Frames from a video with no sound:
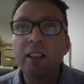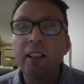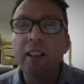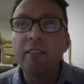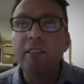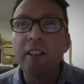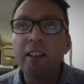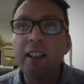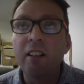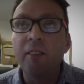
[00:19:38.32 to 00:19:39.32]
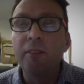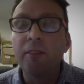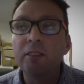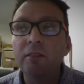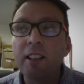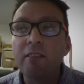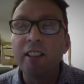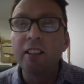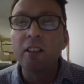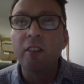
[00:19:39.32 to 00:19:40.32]
introduce enough
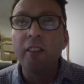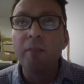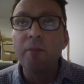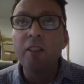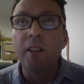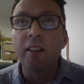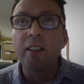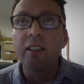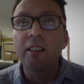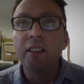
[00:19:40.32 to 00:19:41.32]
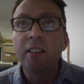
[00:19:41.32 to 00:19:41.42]
restrictions on their movements.